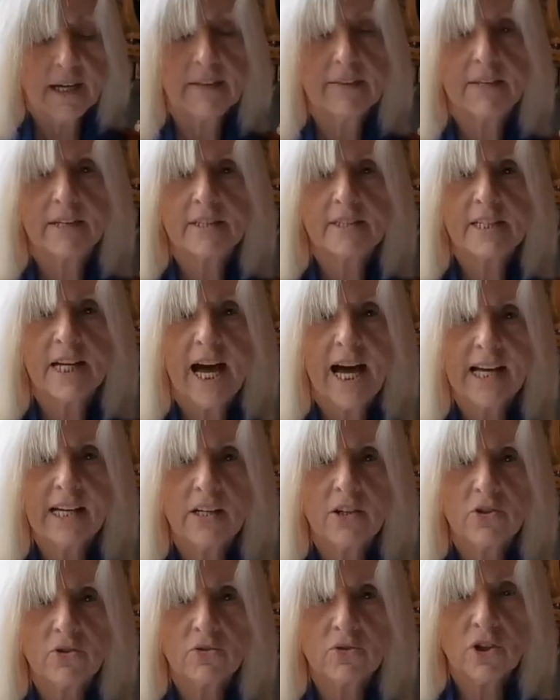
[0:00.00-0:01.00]
In the
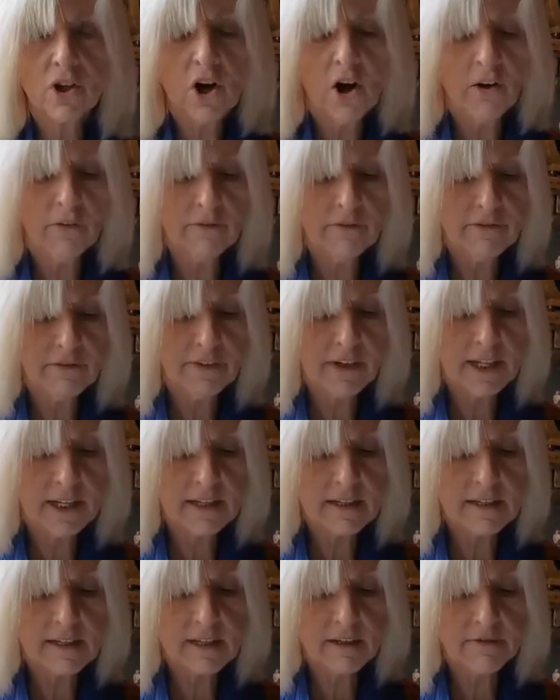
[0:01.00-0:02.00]
tangled
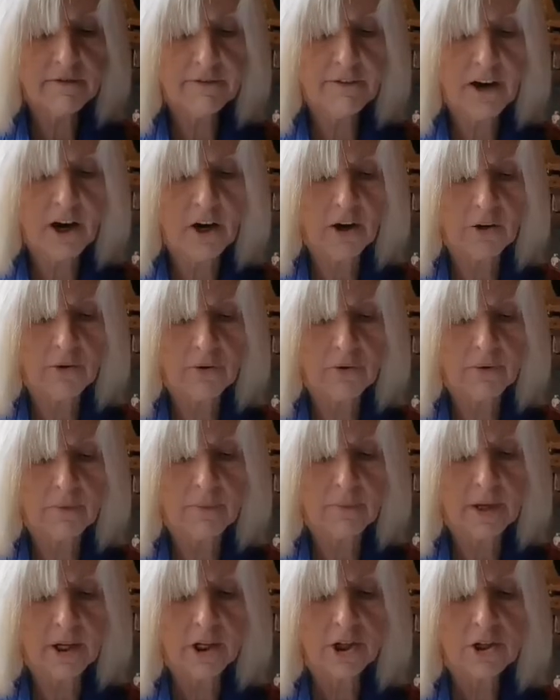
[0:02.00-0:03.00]
conflicts of
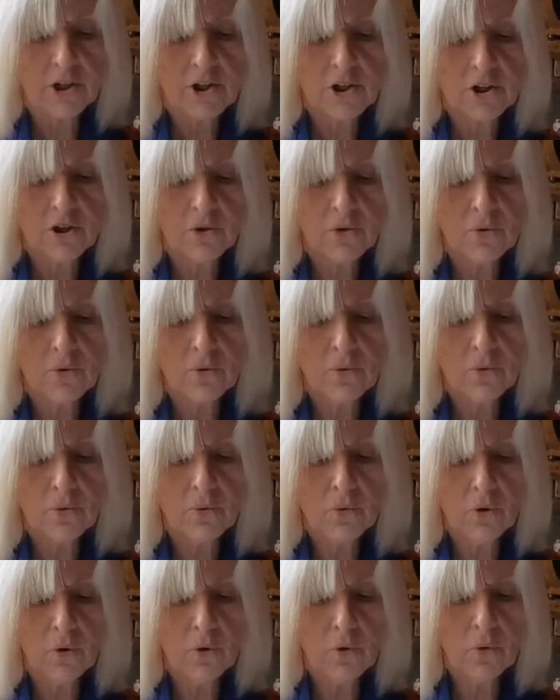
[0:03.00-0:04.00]
home,
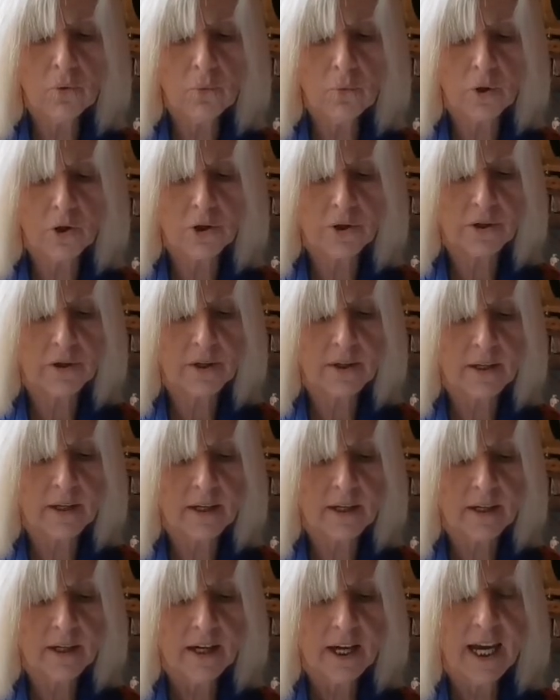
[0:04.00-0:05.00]
school or work
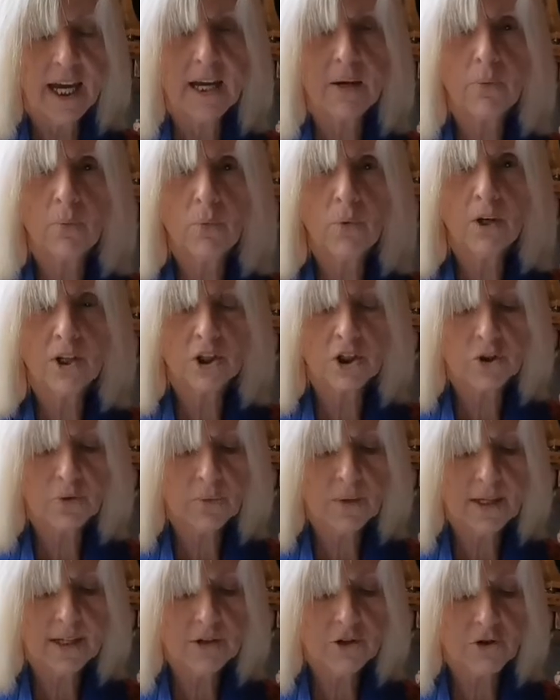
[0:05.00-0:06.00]
in which
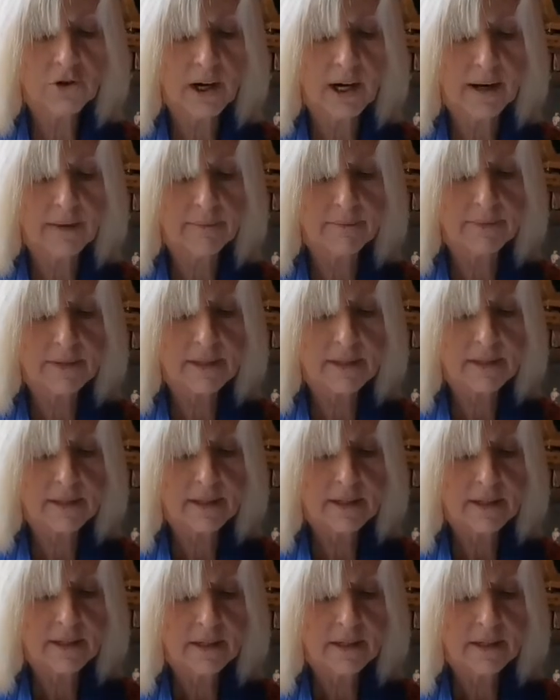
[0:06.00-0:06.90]
we're trapped,